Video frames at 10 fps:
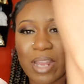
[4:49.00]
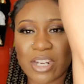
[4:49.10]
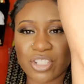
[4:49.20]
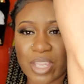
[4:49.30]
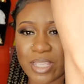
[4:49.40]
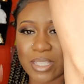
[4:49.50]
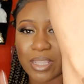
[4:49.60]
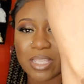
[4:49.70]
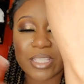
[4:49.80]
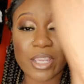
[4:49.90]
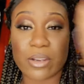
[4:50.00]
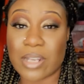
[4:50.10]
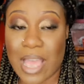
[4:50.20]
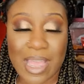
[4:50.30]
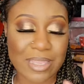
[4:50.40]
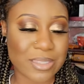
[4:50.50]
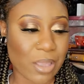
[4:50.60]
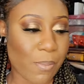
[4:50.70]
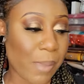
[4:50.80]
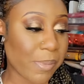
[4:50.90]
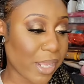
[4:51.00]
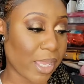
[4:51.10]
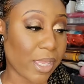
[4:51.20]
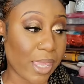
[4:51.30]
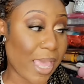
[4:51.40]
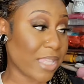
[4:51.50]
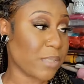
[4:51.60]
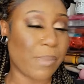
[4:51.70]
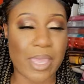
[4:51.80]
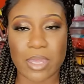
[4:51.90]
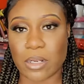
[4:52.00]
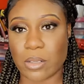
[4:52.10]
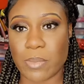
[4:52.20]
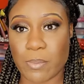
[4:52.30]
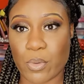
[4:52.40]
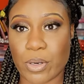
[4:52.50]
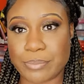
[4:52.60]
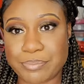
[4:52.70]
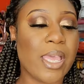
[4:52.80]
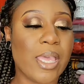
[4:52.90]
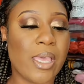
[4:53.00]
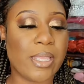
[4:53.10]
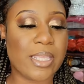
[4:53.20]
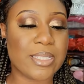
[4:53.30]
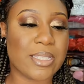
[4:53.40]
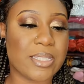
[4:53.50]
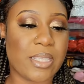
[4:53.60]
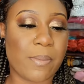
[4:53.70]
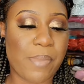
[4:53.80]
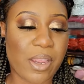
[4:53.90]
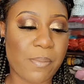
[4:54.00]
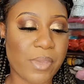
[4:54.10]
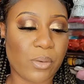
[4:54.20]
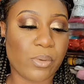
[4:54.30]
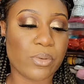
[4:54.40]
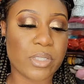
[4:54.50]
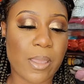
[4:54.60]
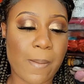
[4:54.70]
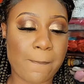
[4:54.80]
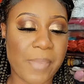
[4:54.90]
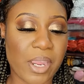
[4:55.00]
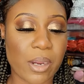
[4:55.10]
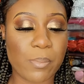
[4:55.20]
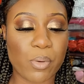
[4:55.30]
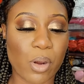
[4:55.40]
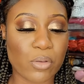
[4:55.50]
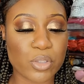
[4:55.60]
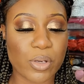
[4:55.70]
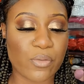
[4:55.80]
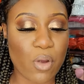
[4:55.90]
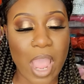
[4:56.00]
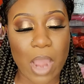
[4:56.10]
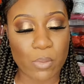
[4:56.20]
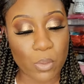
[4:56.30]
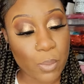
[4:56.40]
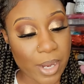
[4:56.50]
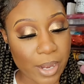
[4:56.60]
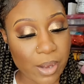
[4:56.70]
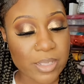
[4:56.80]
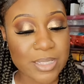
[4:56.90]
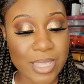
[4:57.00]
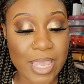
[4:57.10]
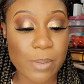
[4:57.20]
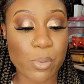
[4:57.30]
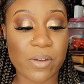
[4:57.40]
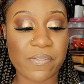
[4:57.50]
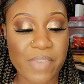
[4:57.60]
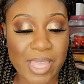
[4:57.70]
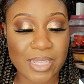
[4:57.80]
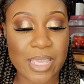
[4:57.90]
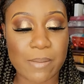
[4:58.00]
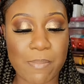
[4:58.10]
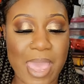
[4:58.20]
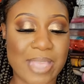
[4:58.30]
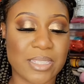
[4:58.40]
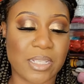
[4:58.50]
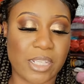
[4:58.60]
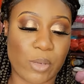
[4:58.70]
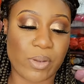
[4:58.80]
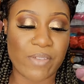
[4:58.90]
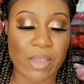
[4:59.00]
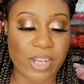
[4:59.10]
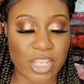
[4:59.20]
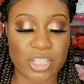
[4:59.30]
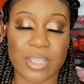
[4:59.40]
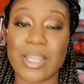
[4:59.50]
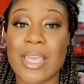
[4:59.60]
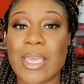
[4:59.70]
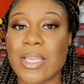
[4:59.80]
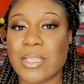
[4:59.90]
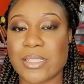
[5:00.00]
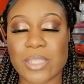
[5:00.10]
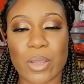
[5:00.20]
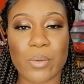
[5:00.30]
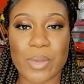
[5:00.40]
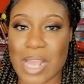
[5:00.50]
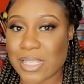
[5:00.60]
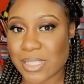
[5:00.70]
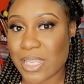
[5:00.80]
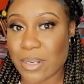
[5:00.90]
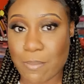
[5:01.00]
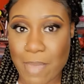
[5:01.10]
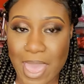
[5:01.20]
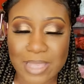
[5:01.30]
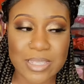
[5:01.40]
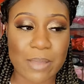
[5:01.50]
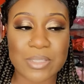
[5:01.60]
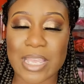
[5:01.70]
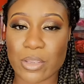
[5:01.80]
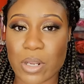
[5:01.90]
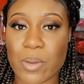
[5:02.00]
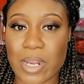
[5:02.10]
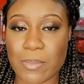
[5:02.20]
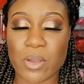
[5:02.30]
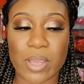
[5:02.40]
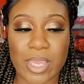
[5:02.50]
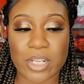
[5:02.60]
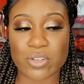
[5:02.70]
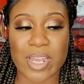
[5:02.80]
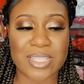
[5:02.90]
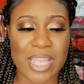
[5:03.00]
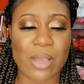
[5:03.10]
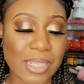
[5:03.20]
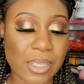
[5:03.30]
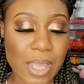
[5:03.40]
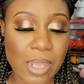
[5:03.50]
have a lot of shades in this hairline, line, so maybe they expand a little bit more. This is the Bare Minerals Bare Pro 24 Hour Wear Skin Perfecting Matte Liquid Foundation. So when I seen matte, I was like, you know what, let me go ahead and try this out. Got the